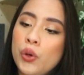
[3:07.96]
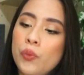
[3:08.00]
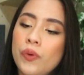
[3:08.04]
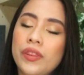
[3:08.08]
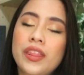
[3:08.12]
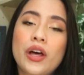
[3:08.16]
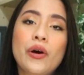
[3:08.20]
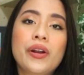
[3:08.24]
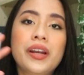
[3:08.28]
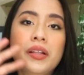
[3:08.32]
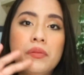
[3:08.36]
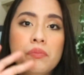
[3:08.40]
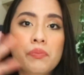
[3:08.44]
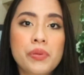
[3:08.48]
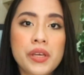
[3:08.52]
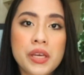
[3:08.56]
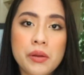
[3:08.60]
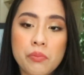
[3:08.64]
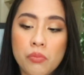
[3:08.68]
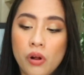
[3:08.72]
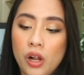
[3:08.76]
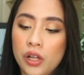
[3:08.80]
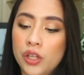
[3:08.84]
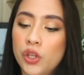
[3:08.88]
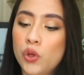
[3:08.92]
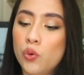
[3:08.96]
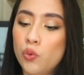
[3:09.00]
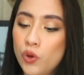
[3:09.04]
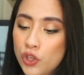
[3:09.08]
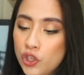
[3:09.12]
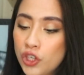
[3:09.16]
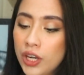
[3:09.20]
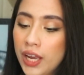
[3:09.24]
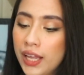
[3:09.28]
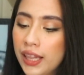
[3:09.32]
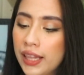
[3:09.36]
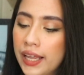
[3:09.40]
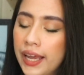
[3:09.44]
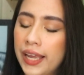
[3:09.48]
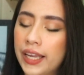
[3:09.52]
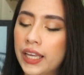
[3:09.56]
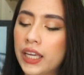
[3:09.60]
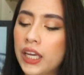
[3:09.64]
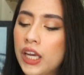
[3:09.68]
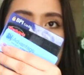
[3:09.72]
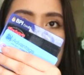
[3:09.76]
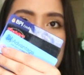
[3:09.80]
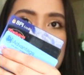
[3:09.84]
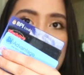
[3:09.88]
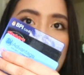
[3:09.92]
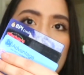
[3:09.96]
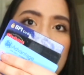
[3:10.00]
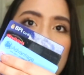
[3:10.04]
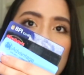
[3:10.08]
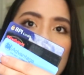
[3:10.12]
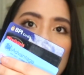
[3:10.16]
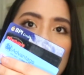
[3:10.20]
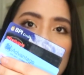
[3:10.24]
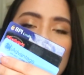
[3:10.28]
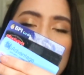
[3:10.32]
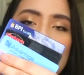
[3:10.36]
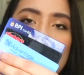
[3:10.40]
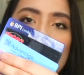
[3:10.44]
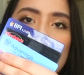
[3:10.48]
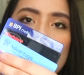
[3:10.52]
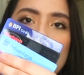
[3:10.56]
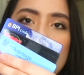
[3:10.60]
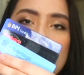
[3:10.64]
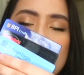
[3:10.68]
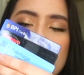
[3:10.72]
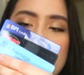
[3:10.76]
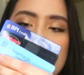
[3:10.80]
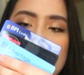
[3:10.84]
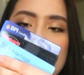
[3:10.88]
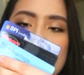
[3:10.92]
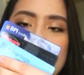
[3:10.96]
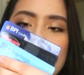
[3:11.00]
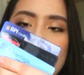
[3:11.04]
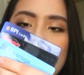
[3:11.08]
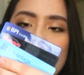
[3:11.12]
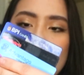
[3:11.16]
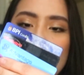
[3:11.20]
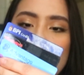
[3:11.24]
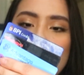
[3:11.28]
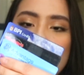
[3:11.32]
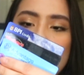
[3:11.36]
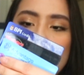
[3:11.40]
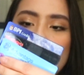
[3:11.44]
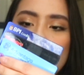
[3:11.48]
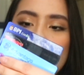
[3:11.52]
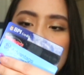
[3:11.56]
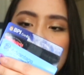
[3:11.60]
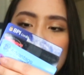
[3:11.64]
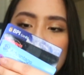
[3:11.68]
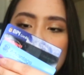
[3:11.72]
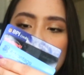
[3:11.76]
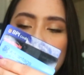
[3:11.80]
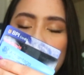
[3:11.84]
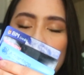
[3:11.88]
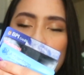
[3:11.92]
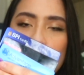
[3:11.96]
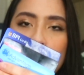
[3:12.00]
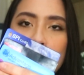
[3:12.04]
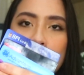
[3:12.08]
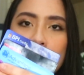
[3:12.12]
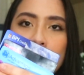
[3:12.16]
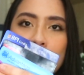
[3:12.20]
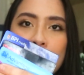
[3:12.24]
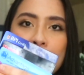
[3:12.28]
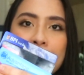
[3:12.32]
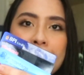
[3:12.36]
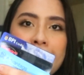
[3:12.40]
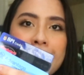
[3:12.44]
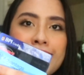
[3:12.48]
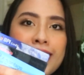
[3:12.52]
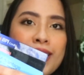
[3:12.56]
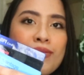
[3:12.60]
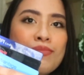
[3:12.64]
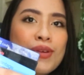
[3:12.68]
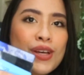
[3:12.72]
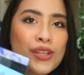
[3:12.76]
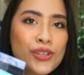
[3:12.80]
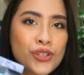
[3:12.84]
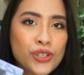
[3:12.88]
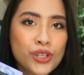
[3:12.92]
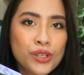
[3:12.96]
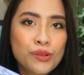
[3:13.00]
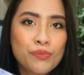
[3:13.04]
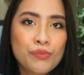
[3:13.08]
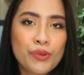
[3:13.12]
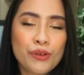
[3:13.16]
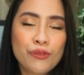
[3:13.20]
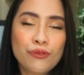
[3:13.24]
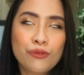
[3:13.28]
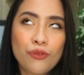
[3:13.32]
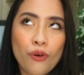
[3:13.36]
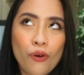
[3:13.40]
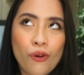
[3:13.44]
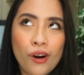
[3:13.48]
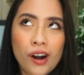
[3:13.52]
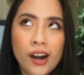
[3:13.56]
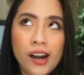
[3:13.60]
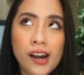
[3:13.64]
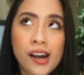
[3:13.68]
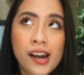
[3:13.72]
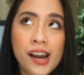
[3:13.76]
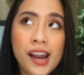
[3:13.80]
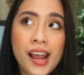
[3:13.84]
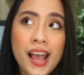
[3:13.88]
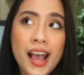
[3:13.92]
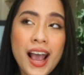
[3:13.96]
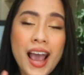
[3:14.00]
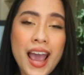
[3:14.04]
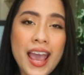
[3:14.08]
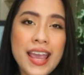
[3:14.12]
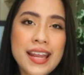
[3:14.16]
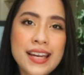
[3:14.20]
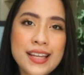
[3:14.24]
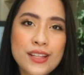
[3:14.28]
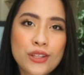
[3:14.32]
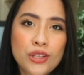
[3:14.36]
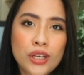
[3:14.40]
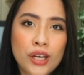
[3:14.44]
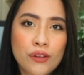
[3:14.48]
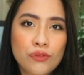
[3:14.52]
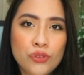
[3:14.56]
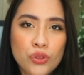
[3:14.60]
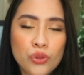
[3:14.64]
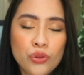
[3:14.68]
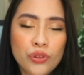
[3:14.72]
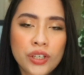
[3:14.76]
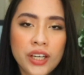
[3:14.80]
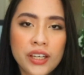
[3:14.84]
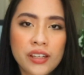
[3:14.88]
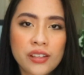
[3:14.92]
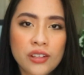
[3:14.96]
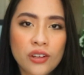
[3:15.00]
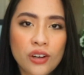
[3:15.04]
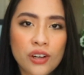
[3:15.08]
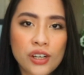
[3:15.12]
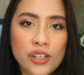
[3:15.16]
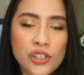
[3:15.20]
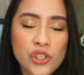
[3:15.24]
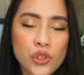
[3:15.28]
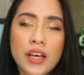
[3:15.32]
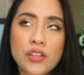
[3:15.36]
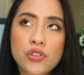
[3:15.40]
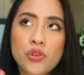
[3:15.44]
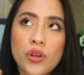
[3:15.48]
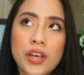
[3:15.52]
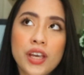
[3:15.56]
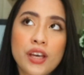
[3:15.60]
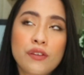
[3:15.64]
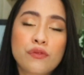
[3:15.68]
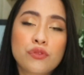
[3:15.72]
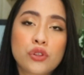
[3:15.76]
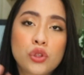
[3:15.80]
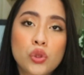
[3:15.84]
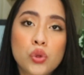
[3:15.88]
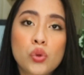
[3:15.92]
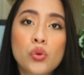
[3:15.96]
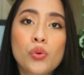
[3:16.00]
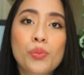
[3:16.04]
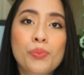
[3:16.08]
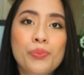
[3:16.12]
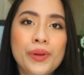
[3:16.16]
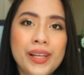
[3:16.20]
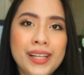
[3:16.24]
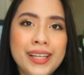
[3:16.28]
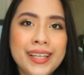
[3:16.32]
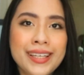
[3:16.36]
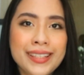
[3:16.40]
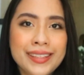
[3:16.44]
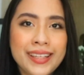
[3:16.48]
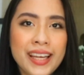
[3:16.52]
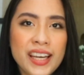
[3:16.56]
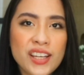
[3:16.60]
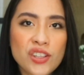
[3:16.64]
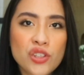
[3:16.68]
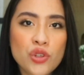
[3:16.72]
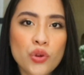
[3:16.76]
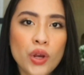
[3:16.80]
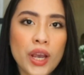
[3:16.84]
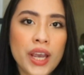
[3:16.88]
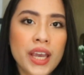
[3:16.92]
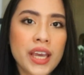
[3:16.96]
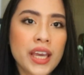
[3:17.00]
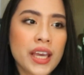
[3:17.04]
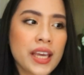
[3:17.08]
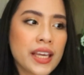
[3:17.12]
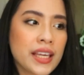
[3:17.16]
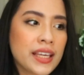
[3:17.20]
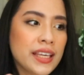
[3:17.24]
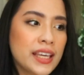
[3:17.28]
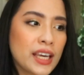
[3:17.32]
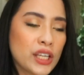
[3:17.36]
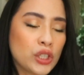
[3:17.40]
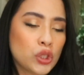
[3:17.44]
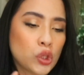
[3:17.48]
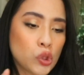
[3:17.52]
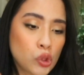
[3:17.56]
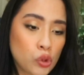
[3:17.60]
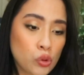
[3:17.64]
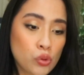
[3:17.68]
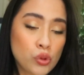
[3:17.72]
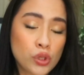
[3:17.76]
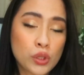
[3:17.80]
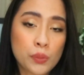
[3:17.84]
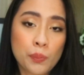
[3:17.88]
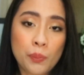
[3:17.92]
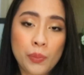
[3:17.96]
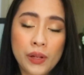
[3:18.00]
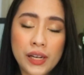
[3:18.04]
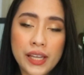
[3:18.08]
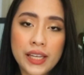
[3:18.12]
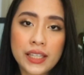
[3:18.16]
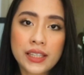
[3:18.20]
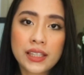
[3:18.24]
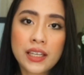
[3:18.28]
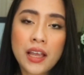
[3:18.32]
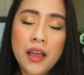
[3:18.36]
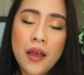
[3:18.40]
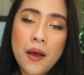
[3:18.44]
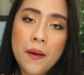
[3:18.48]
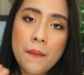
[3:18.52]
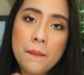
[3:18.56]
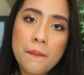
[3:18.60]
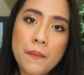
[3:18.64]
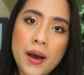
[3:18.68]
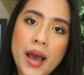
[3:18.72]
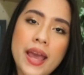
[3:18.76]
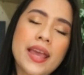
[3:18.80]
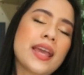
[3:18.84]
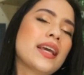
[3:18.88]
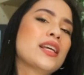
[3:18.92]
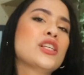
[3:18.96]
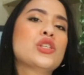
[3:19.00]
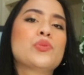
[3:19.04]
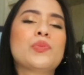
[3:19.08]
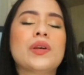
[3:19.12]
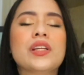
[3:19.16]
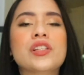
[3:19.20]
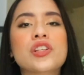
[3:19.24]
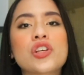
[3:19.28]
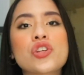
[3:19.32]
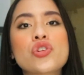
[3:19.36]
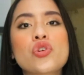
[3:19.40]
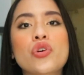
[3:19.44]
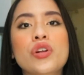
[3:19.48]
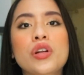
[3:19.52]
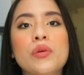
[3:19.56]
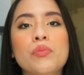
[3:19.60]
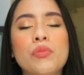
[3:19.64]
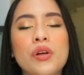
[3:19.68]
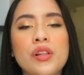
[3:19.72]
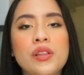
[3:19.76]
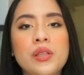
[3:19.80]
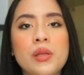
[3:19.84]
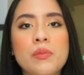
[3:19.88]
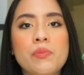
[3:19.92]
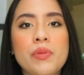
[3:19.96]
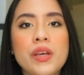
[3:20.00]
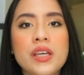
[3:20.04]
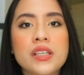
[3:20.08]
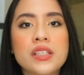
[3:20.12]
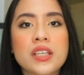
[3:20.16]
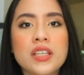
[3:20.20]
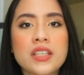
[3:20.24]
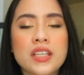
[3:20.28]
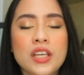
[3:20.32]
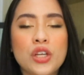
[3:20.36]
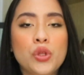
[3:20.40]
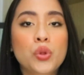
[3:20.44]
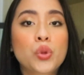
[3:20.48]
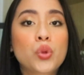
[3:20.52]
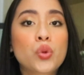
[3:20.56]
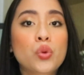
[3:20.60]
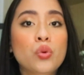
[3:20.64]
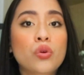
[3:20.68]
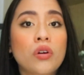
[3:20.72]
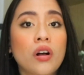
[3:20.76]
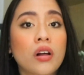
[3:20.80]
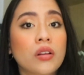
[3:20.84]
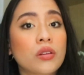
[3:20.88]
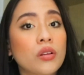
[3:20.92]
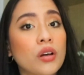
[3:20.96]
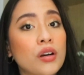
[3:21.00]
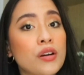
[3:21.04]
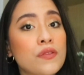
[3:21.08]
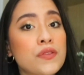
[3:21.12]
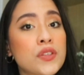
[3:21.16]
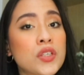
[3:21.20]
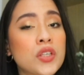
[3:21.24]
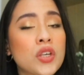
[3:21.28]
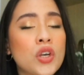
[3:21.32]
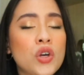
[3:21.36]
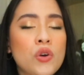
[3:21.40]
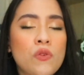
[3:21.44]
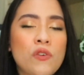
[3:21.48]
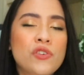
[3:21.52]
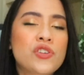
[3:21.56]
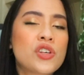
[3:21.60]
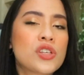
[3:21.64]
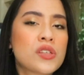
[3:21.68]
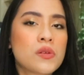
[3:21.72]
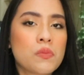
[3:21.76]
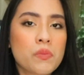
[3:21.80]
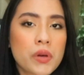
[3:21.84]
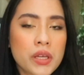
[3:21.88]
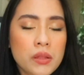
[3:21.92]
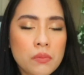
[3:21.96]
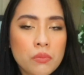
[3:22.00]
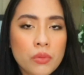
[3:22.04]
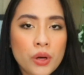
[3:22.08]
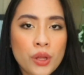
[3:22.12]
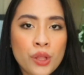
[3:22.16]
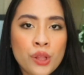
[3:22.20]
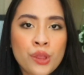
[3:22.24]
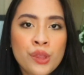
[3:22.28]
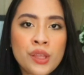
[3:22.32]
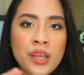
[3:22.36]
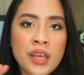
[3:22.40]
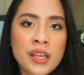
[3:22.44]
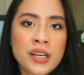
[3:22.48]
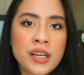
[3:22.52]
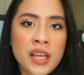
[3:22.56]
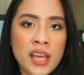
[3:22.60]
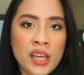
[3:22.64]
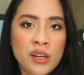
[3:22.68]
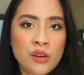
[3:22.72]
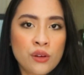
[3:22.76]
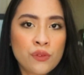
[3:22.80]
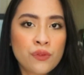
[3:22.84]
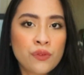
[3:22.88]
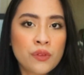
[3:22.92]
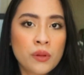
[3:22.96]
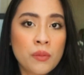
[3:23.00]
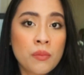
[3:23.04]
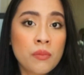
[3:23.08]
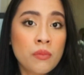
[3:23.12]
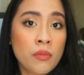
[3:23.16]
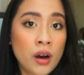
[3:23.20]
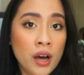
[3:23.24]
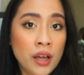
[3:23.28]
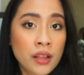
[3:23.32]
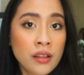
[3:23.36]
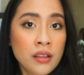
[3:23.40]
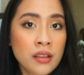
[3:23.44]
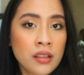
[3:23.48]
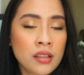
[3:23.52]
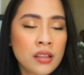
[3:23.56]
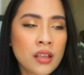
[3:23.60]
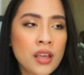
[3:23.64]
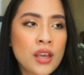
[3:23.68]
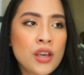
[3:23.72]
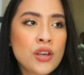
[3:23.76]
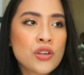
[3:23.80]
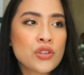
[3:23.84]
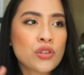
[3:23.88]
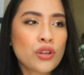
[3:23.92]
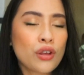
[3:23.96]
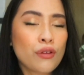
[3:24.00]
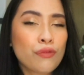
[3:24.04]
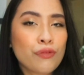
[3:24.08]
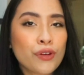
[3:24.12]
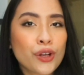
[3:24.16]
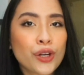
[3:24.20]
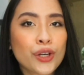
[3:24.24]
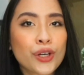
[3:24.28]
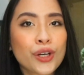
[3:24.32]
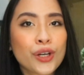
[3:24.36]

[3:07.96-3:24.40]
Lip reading: without it being bulky, which I like. Inside, I have another BPI credit card because, as I mentioned before, I need to have 2 credit cards, so I have 2 billing dates, so I get to split my expenses on a monthly basis in 2 cutoffs, which is mid-month and end of the month. So if you're